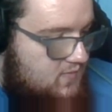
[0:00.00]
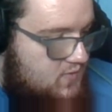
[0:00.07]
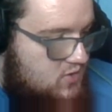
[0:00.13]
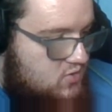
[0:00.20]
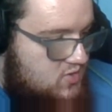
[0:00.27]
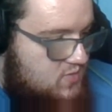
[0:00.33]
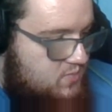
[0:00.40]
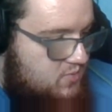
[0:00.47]

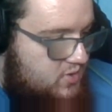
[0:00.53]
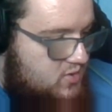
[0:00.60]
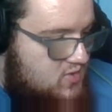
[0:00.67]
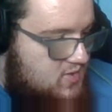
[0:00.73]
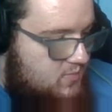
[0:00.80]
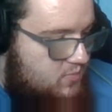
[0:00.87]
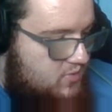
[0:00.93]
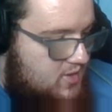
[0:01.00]
Virtus
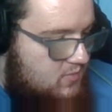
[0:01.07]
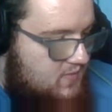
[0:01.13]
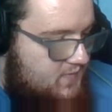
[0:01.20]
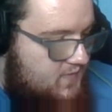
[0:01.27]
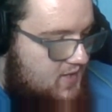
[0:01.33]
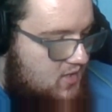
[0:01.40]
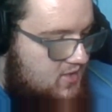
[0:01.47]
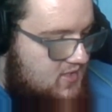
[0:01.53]
players to play
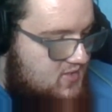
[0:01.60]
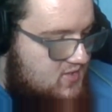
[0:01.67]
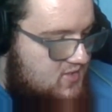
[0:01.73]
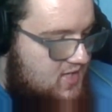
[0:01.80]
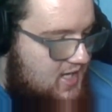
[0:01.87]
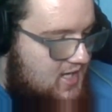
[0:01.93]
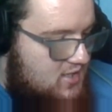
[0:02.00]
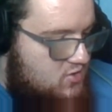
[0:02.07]
without its
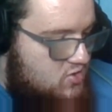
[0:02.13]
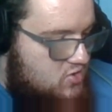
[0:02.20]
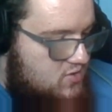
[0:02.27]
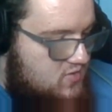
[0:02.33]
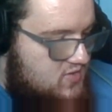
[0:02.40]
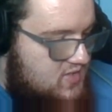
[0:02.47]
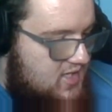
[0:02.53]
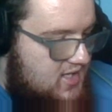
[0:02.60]
tag,
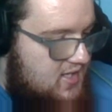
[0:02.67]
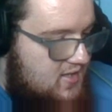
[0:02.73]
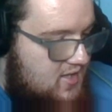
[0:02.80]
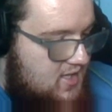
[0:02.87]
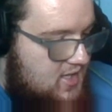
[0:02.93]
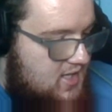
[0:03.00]
jersey,